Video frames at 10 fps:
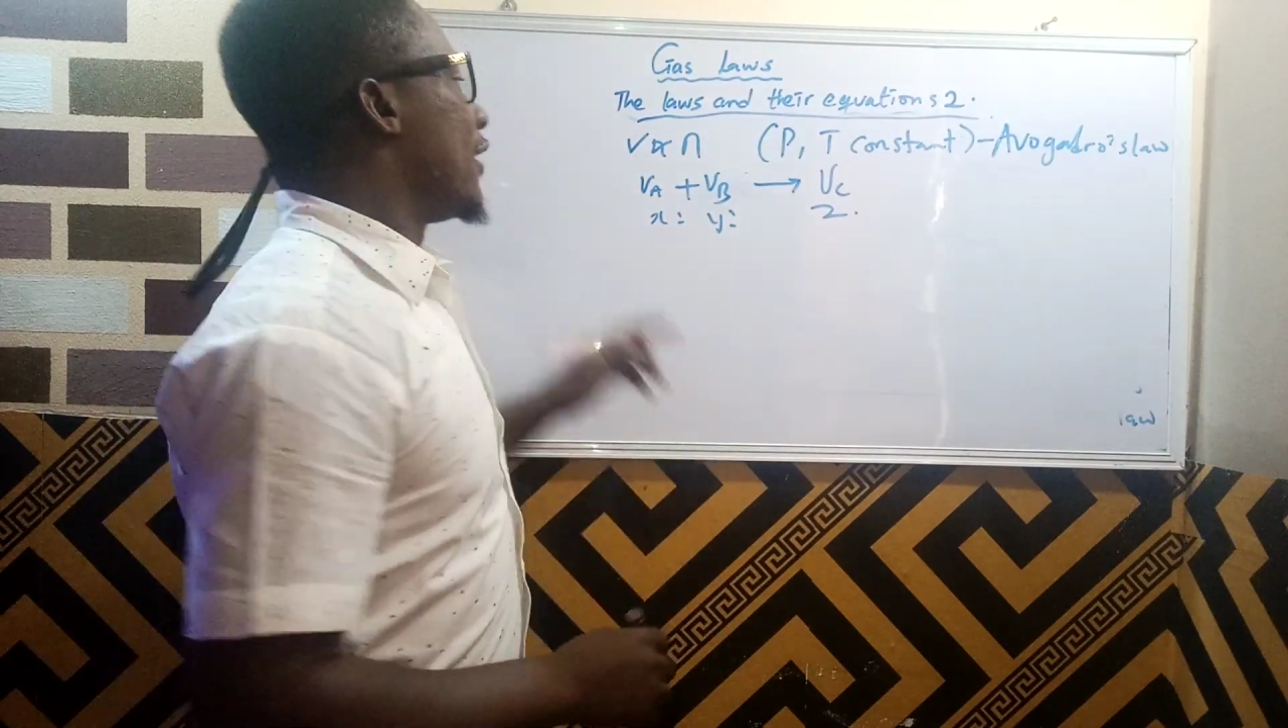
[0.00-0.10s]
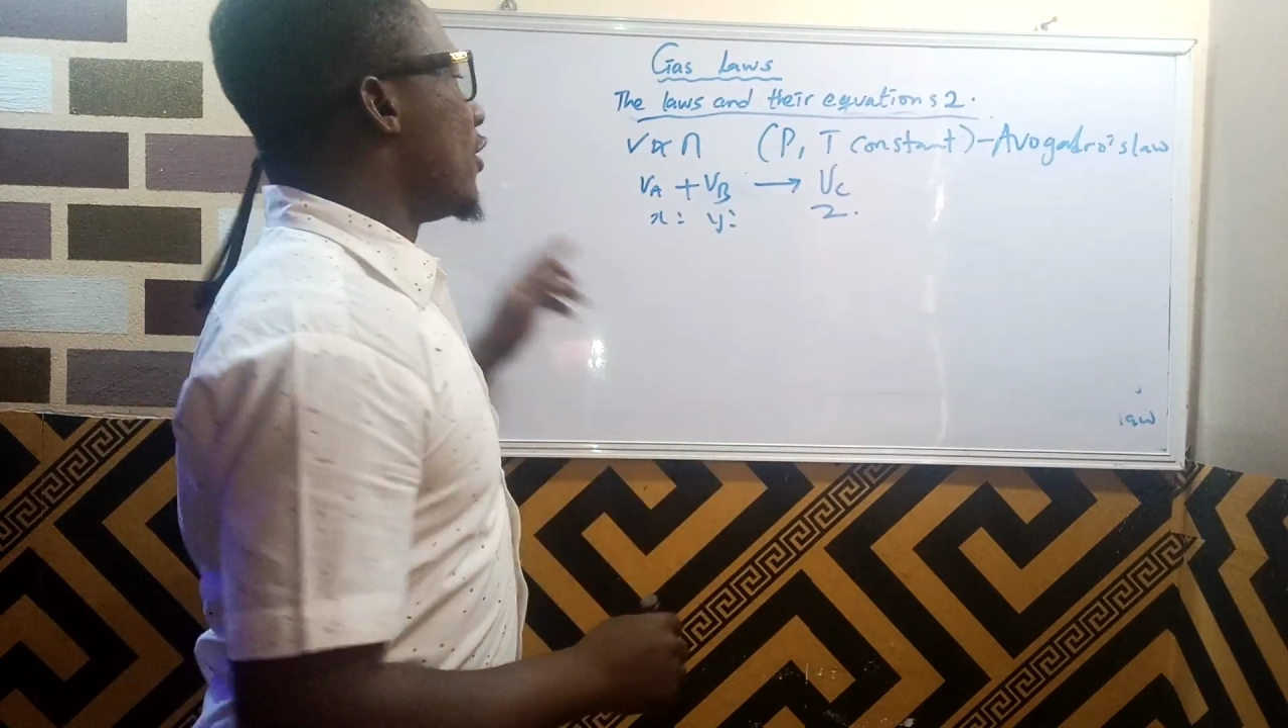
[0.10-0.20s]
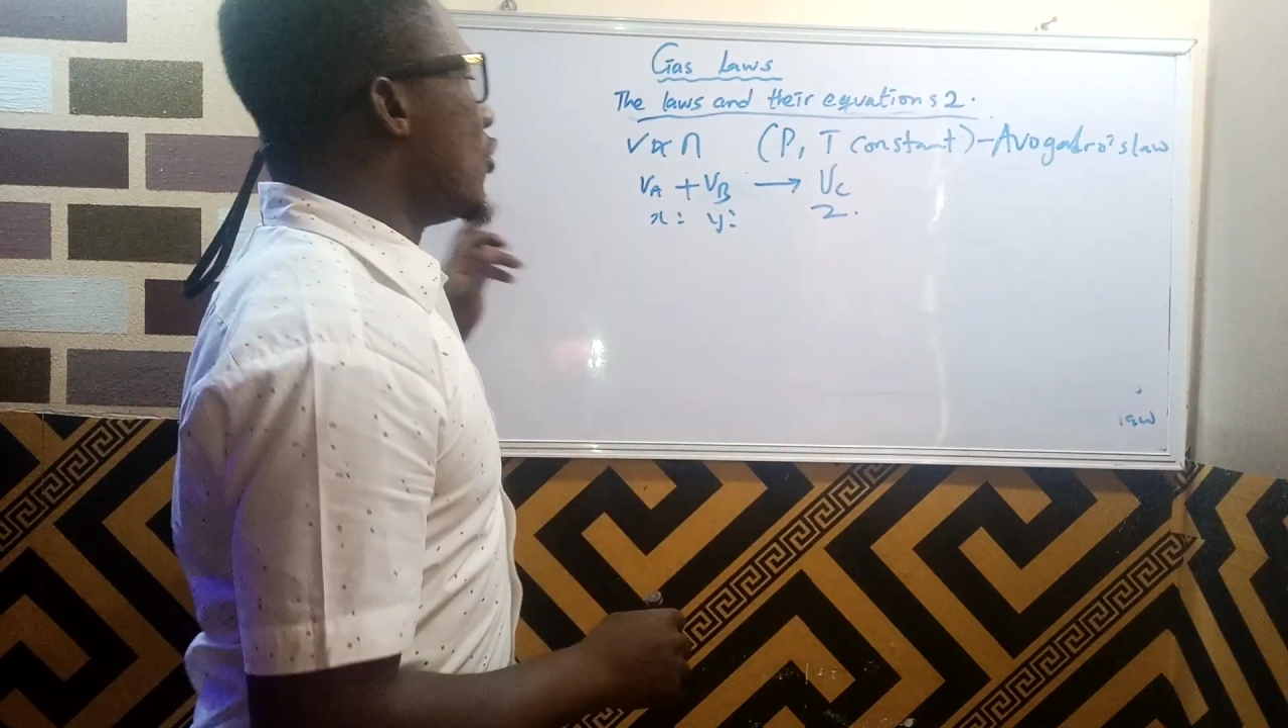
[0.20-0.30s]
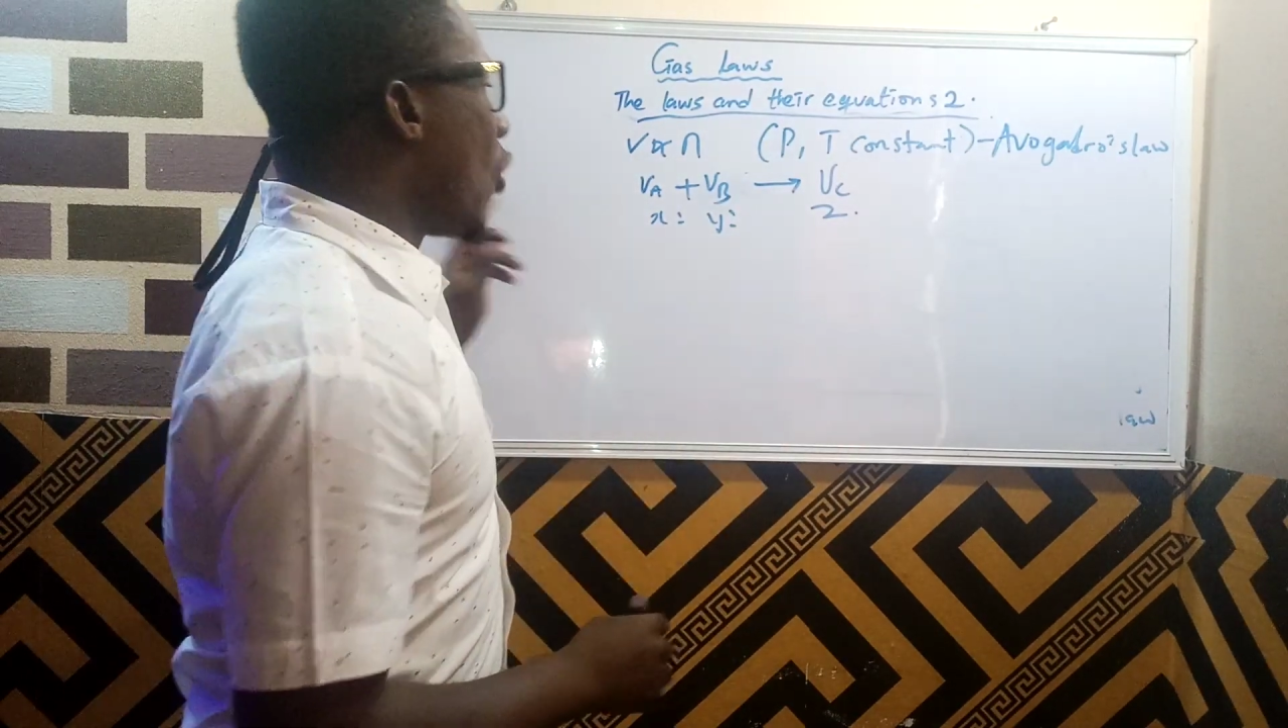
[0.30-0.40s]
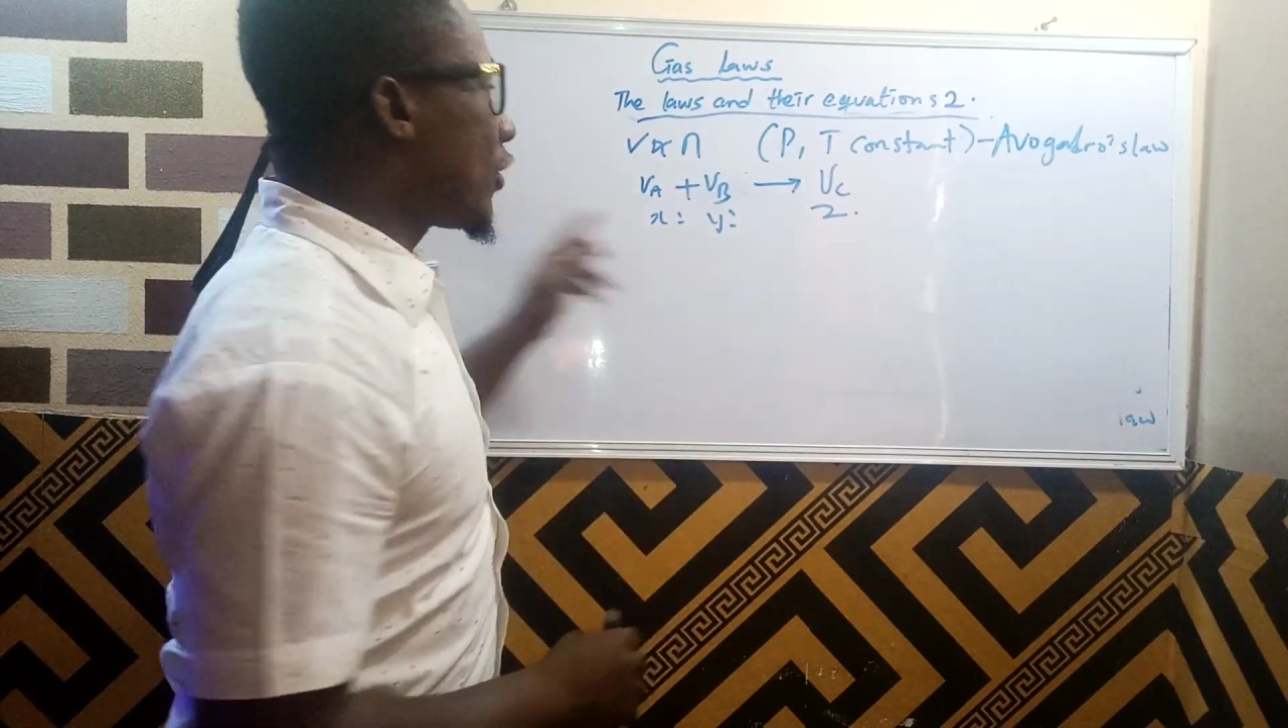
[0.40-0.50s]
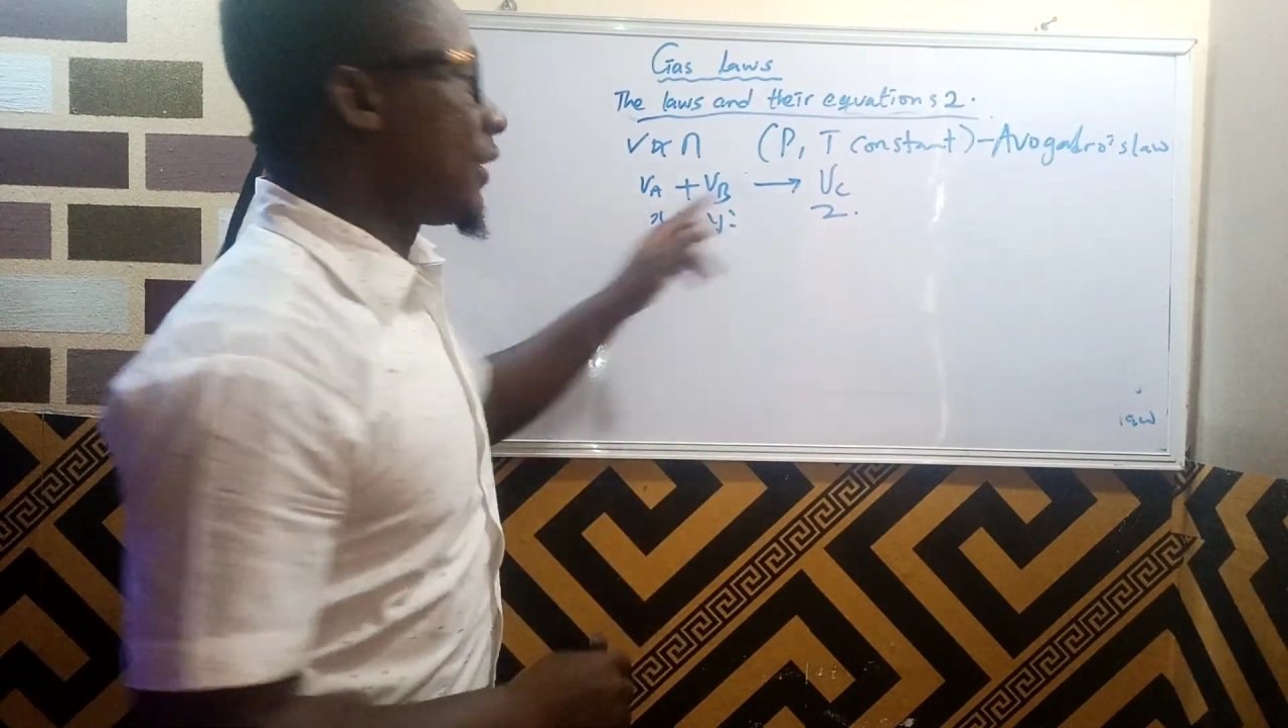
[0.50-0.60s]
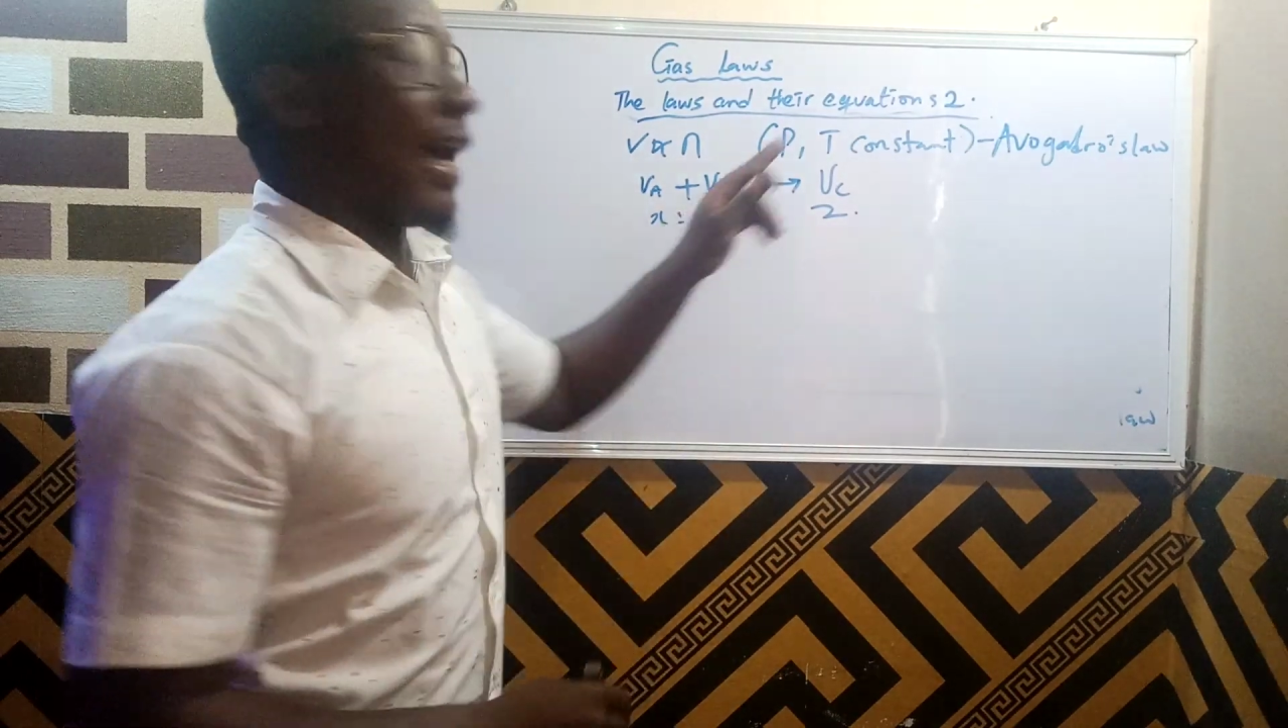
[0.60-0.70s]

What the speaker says: Note